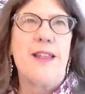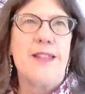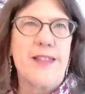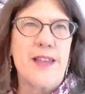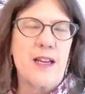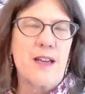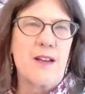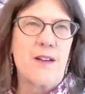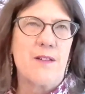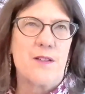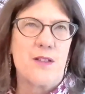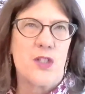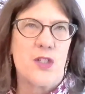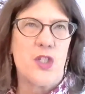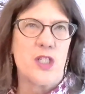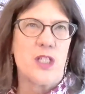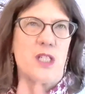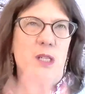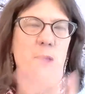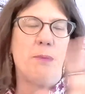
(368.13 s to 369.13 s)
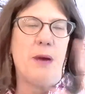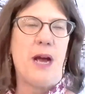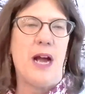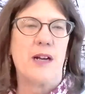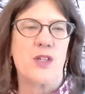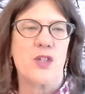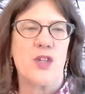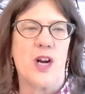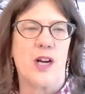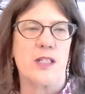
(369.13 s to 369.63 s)
I think just to
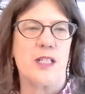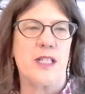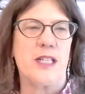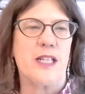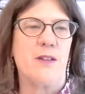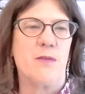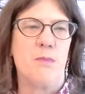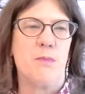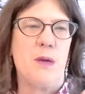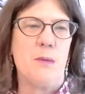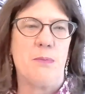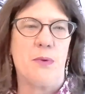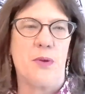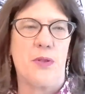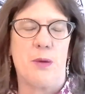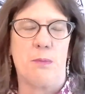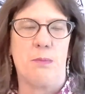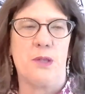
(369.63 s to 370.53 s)
backtrack to give people